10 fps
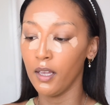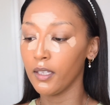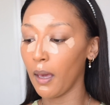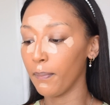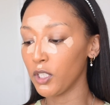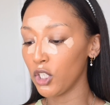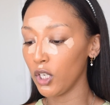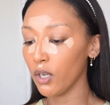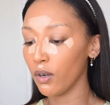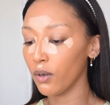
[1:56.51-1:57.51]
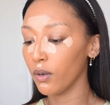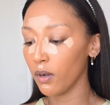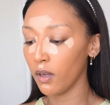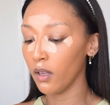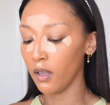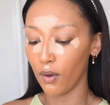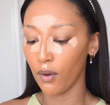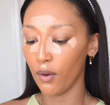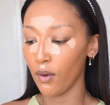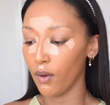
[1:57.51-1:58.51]
Cappuccino.
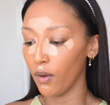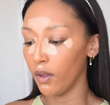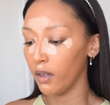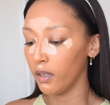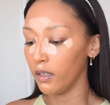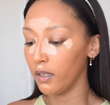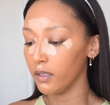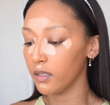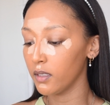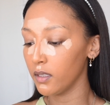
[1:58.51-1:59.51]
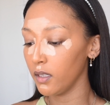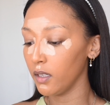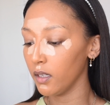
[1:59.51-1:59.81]
Let's see.